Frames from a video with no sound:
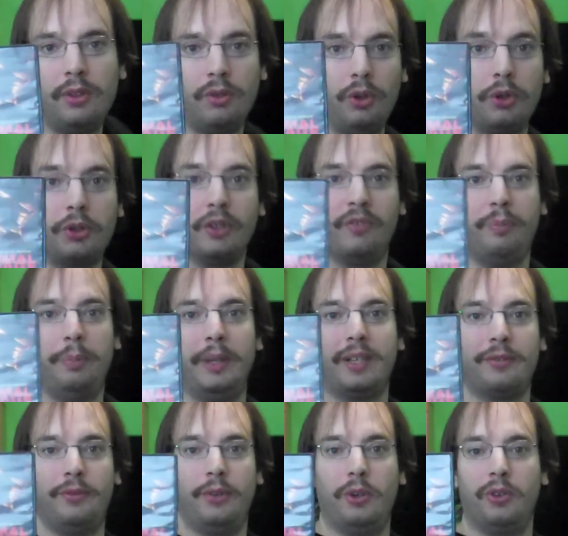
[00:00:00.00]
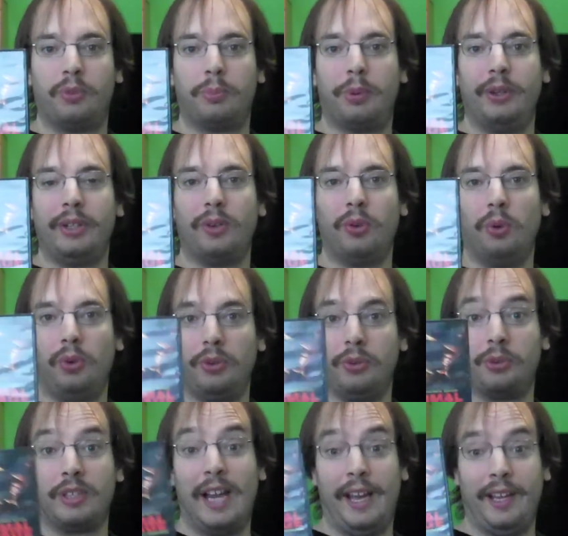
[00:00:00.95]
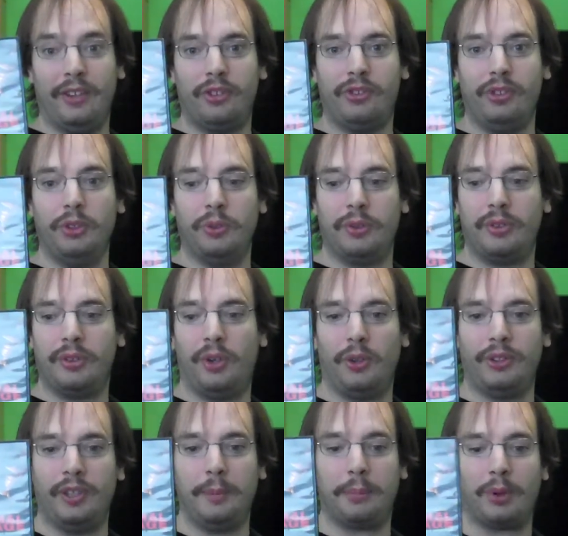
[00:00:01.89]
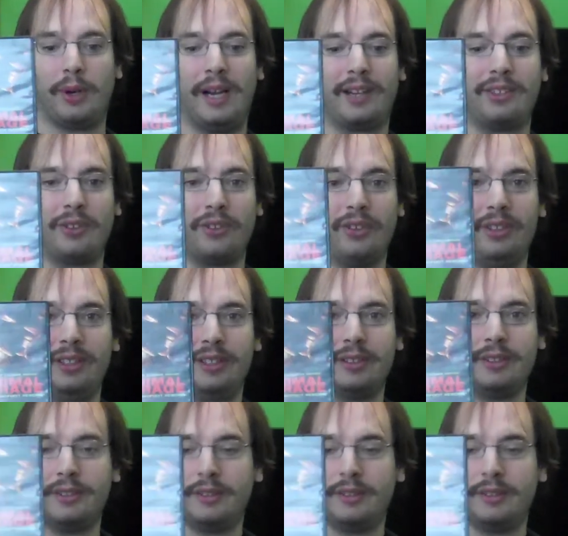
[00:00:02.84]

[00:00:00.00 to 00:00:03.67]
look of Bigfoot was pretty cool. It was a guy in a suit, all done practically.